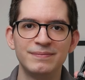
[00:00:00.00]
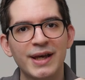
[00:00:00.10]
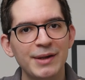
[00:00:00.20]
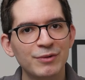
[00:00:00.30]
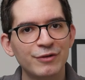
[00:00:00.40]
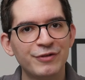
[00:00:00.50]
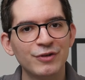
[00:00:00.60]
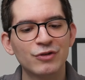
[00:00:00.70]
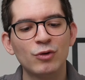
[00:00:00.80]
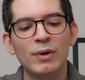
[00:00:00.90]
The cable
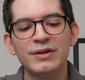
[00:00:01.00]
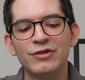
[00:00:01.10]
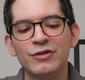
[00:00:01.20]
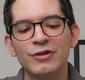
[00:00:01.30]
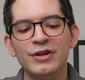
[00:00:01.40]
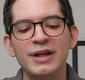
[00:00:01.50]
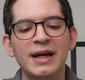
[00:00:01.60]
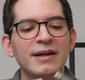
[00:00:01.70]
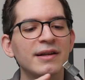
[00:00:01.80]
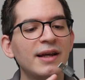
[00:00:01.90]
feels quite sturdy
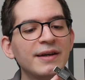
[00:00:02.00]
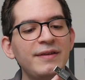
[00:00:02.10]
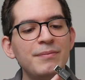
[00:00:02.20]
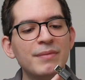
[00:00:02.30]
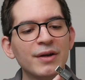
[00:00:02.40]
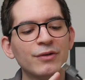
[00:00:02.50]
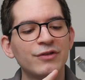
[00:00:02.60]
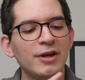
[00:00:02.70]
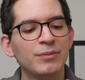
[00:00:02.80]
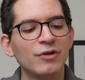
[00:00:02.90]
and I like the metal
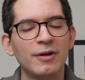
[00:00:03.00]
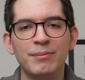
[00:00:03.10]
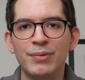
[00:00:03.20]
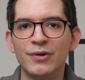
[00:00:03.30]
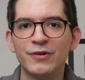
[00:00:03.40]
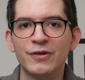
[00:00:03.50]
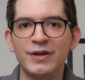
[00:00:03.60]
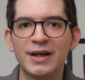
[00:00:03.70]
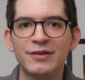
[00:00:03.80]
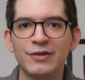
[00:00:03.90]
tips on both
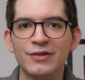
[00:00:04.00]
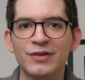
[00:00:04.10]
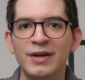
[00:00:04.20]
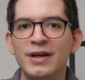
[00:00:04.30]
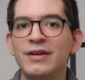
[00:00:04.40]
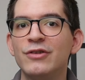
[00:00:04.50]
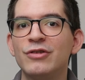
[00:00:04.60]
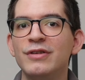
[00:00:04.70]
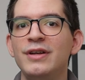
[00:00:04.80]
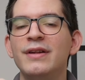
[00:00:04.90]
connectors.
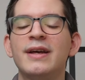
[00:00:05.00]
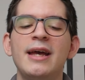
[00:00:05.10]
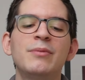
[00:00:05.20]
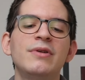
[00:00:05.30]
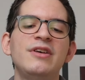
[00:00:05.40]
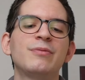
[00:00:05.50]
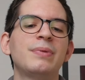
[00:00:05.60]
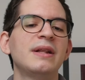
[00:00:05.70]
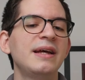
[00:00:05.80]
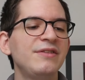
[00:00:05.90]
Additionally, the cable is
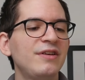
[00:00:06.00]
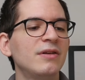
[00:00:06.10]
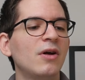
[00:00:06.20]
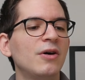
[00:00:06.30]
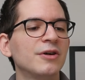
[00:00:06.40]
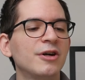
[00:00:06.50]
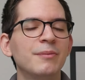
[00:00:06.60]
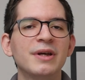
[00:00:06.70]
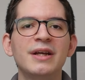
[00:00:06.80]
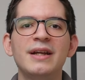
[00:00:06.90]
plenty long,
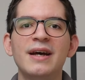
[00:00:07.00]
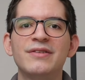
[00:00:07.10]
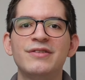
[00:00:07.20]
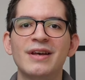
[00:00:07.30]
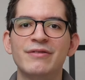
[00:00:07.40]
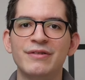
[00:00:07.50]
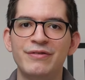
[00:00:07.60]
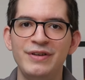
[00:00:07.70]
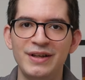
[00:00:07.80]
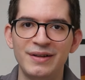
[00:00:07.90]
coming in at 7
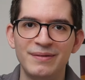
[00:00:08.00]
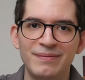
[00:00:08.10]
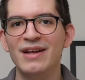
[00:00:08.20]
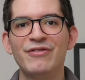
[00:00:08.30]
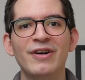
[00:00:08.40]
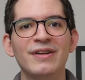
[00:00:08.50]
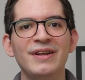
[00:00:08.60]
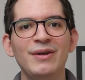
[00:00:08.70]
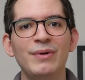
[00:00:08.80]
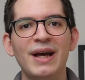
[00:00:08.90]
feet. And
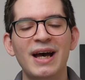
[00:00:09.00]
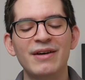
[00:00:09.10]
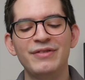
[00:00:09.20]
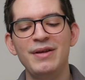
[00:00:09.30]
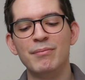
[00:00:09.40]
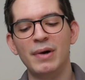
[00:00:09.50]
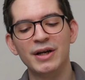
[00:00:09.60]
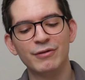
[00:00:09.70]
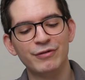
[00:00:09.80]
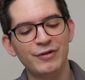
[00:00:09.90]
finally, we have the
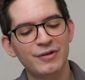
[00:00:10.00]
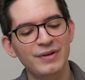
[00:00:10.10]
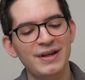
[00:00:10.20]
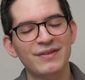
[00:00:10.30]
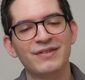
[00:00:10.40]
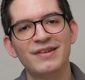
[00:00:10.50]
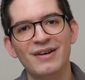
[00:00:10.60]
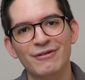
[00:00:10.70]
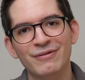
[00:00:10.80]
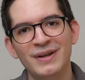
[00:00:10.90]
microphone
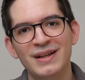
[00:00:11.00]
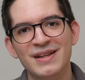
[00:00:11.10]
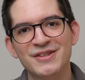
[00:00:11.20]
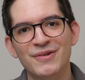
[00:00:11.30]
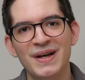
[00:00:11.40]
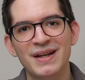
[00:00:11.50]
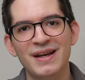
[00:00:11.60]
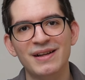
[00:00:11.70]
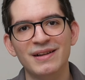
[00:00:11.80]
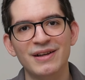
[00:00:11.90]
itself. Let's go ahead
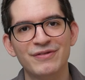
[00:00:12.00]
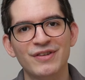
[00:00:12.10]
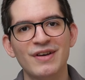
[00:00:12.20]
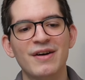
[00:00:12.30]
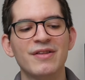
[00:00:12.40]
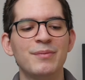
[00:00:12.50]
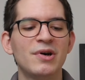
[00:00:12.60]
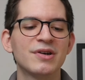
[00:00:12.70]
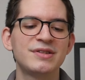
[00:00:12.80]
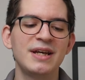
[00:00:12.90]
and lift this out of the
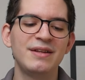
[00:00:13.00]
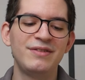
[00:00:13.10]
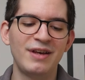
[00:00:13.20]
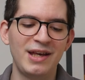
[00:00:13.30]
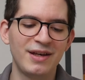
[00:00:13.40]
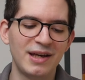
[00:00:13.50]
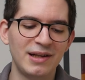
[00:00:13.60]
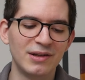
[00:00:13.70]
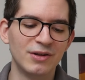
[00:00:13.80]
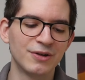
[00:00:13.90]
box and take
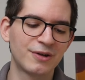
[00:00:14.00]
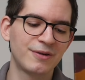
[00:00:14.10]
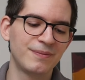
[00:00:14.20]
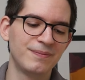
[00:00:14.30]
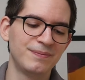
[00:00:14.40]
a look.